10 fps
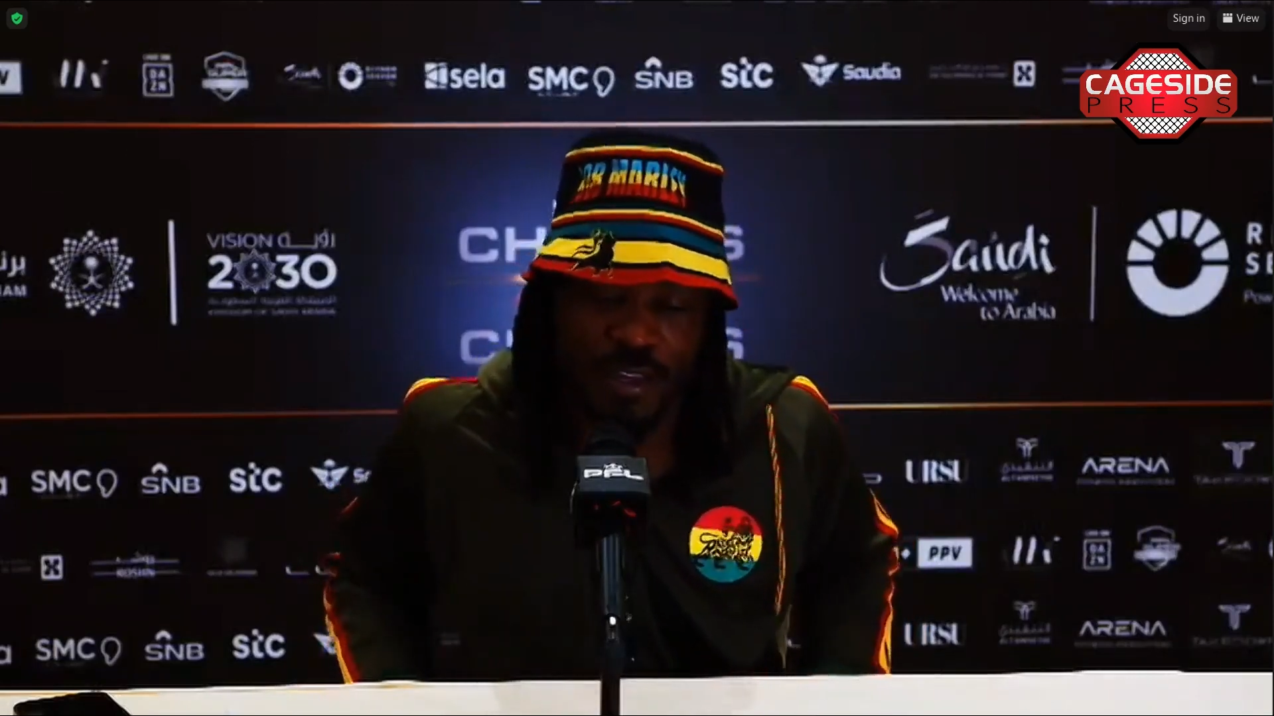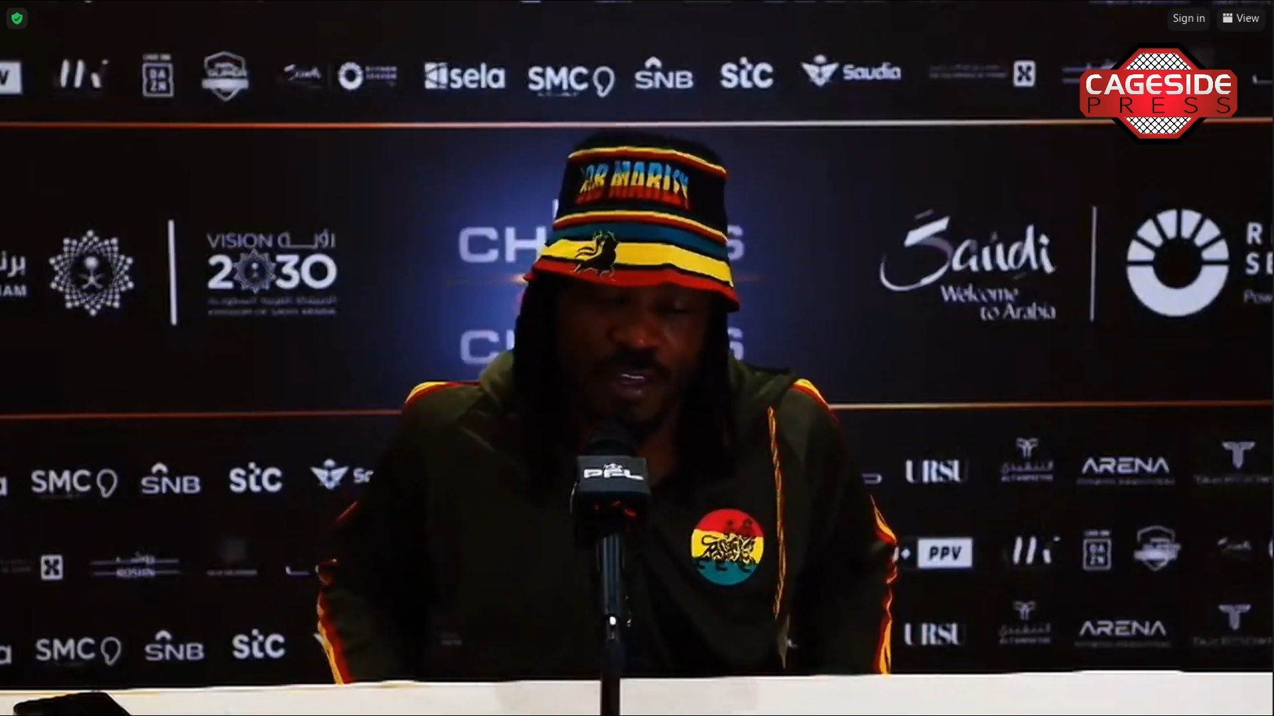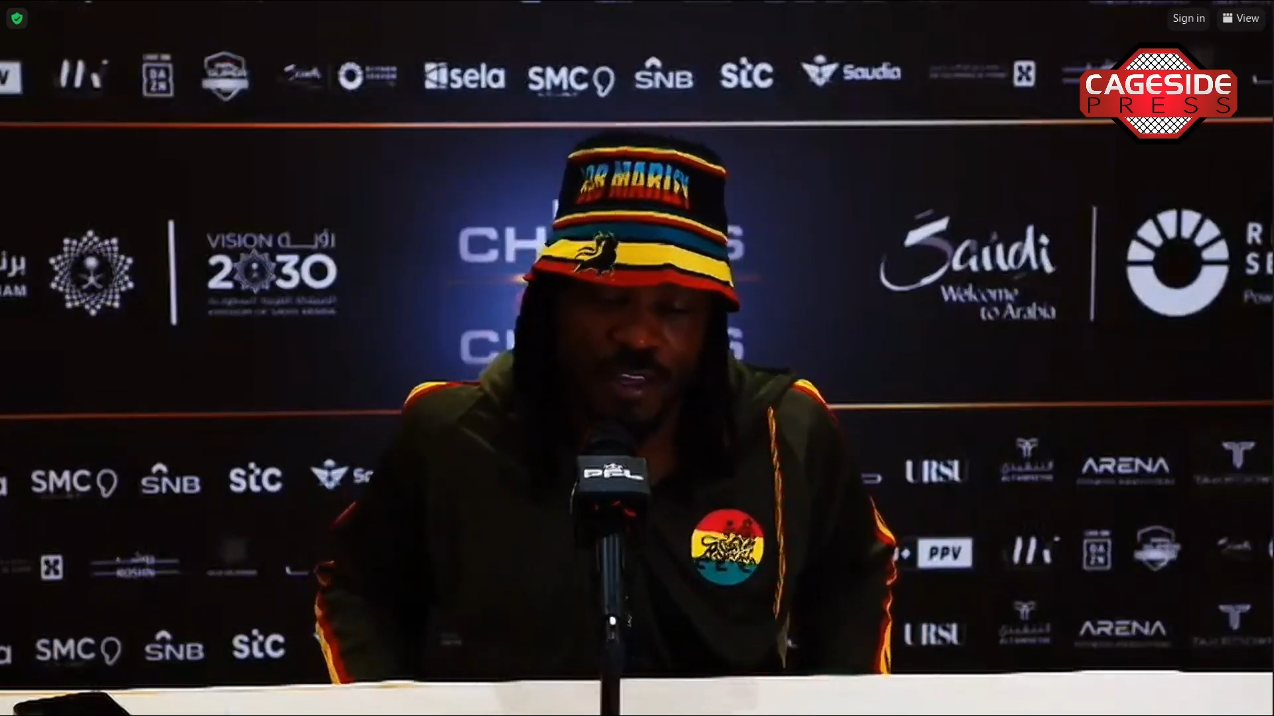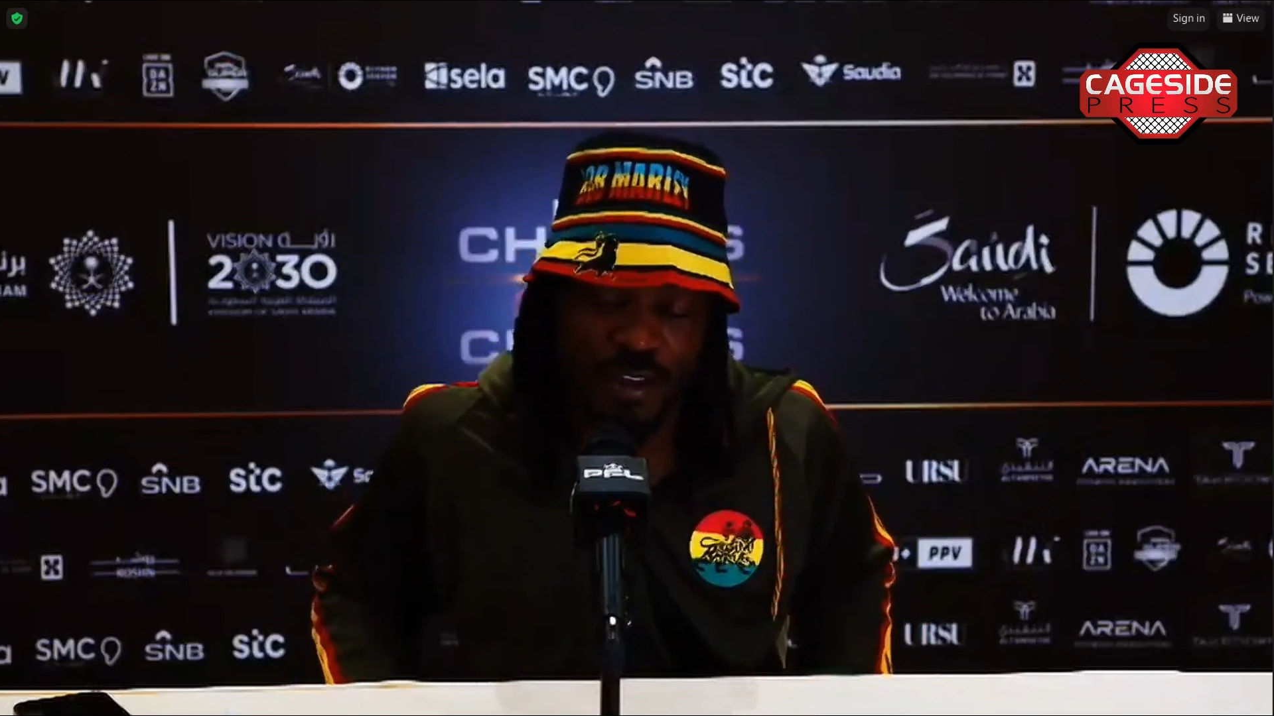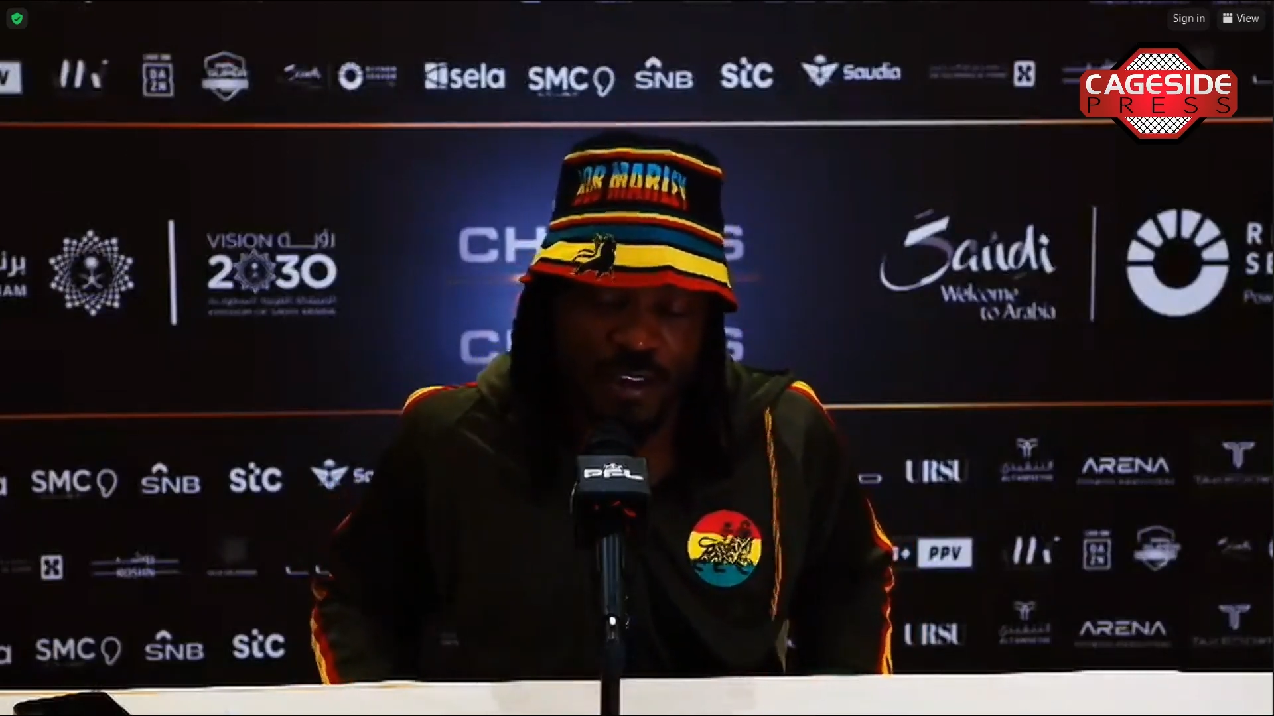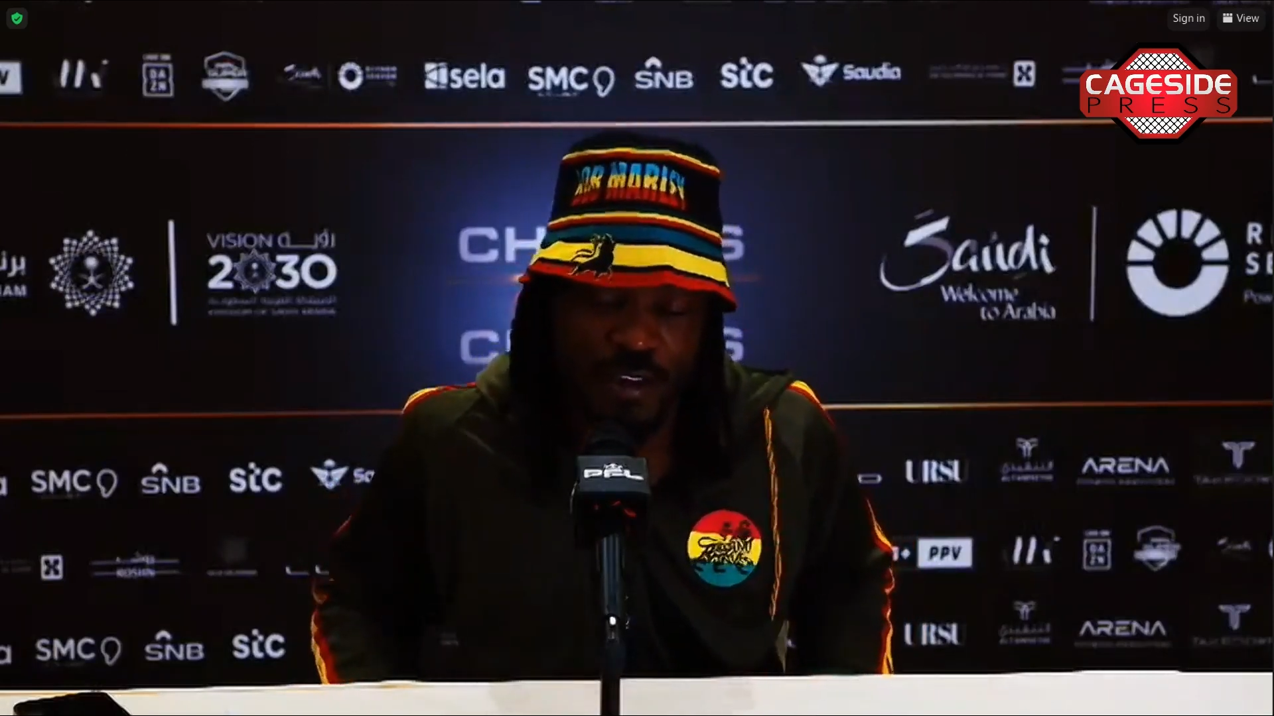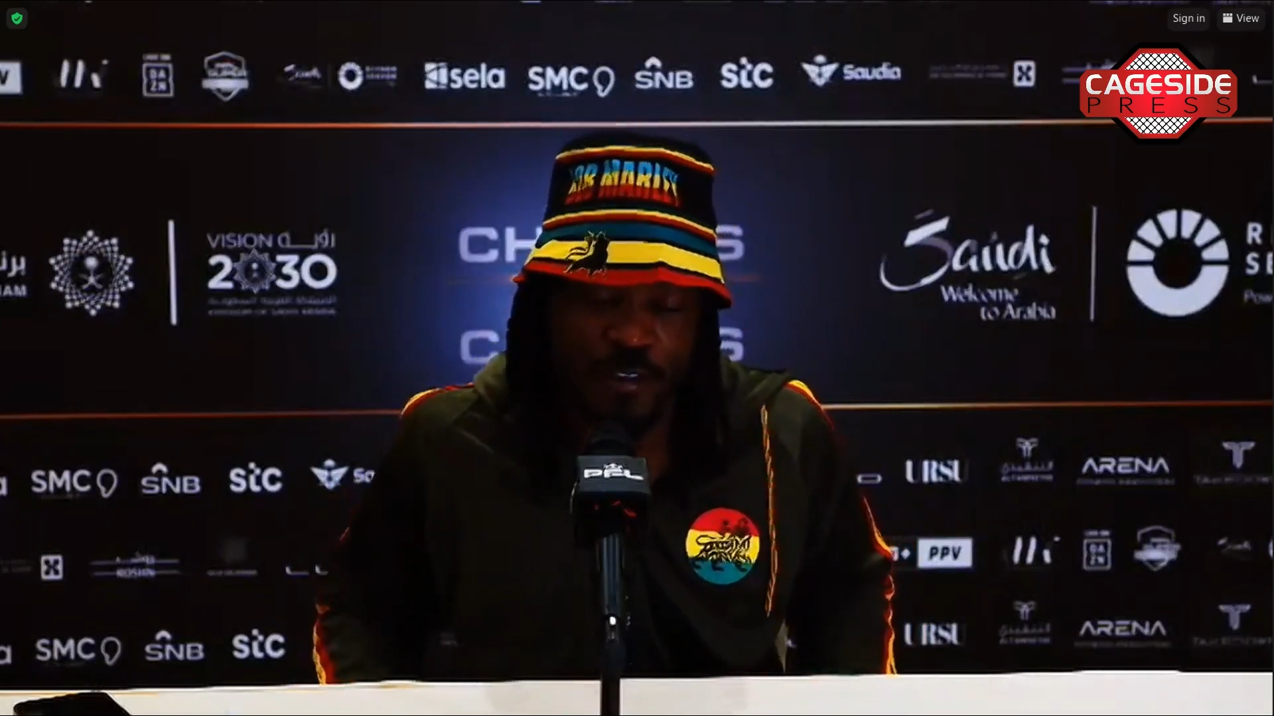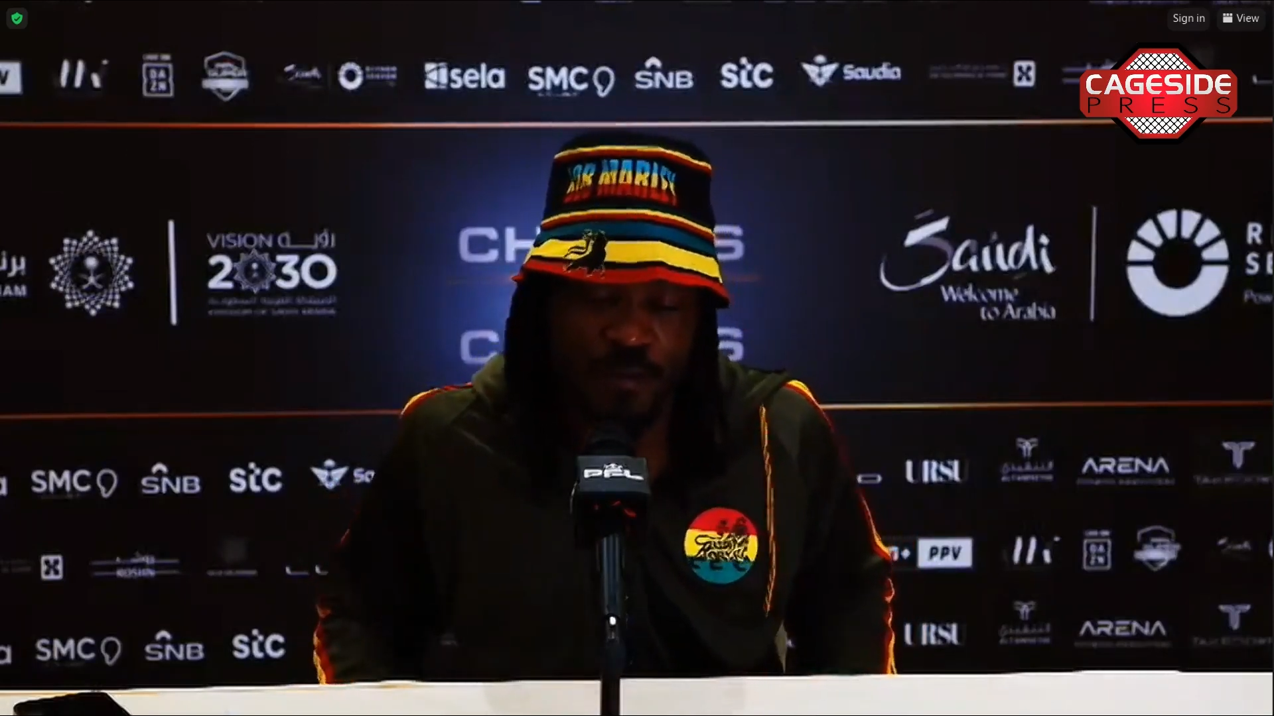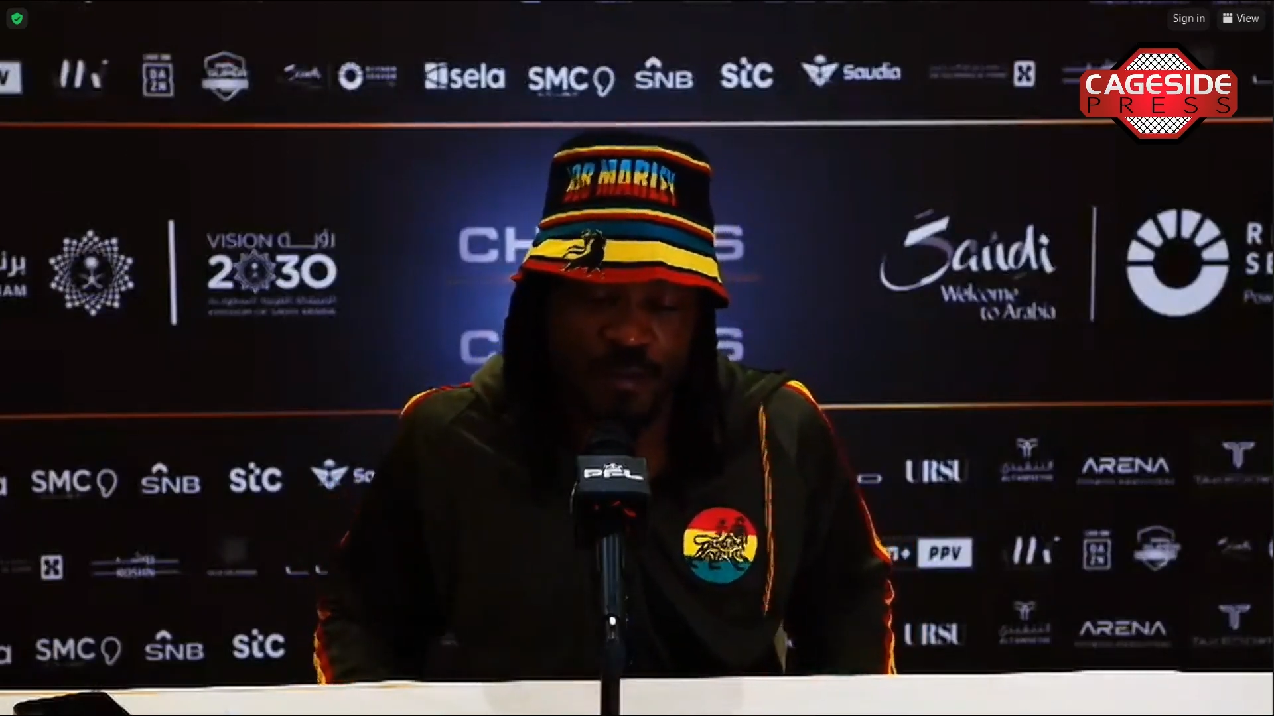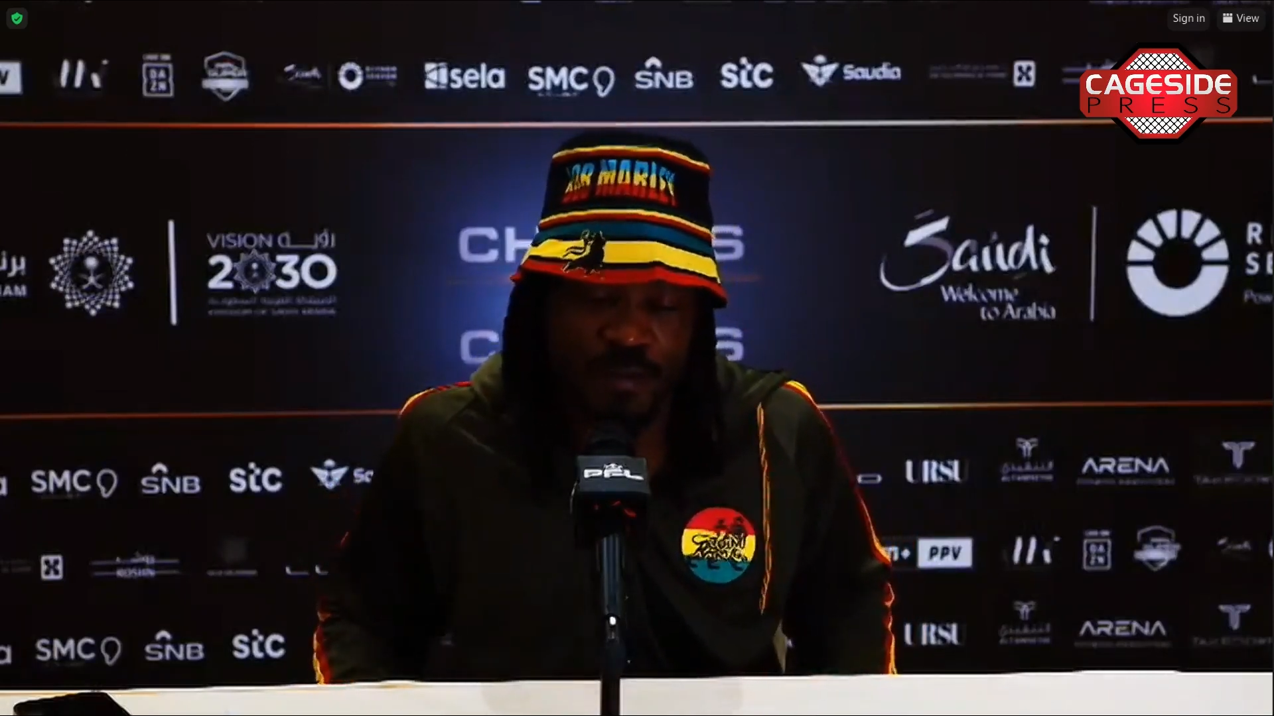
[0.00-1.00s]
And
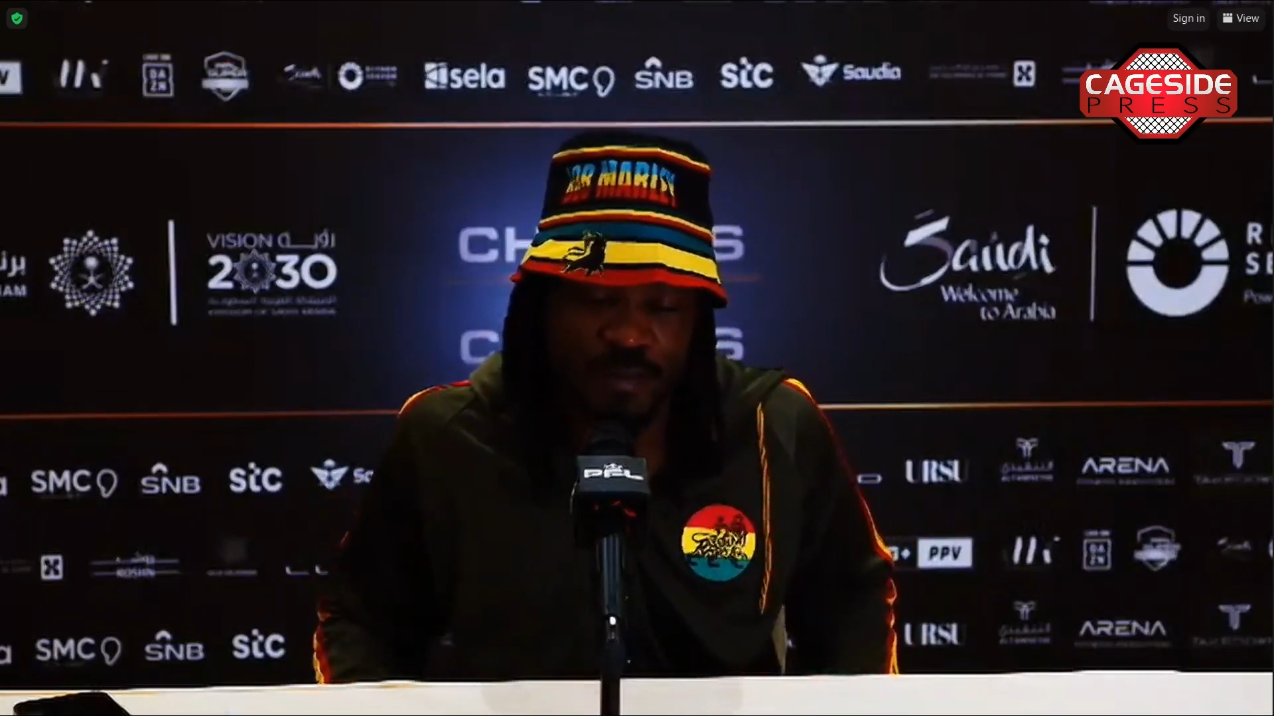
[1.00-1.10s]
um